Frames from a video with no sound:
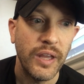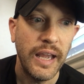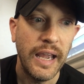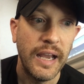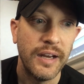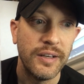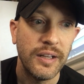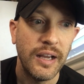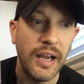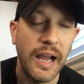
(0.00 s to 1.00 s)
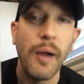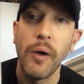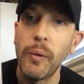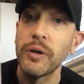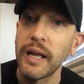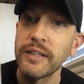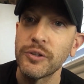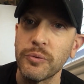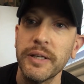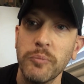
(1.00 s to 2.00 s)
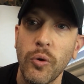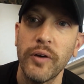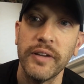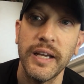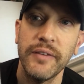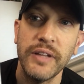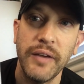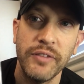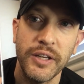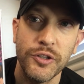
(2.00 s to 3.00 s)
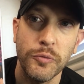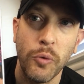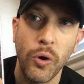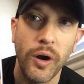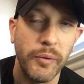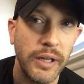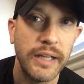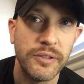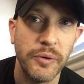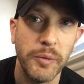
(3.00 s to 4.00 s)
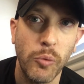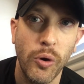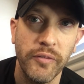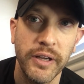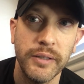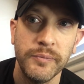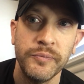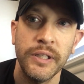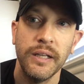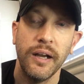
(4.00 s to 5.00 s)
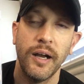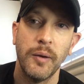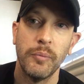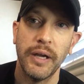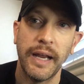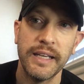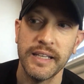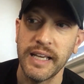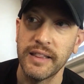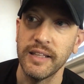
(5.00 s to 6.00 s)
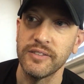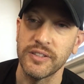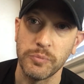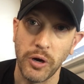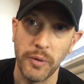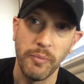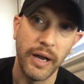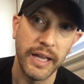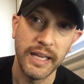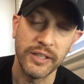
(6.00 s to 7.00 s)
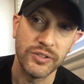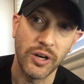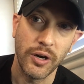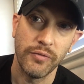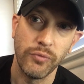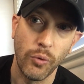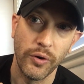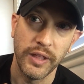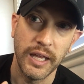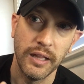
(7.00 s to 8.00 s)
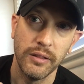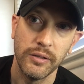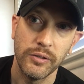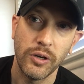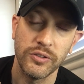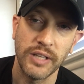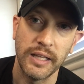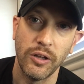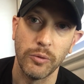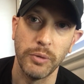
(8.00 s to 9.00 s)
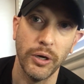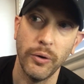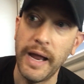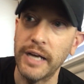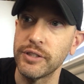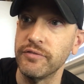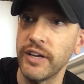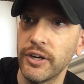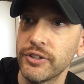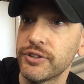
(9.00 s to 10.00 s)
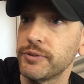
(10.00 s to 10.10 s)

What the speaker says: And I would like to read more of it. If they do more, I would like to read more of it. But I did get this as part of my Kickstarter for the Call Sign Longbow action figures.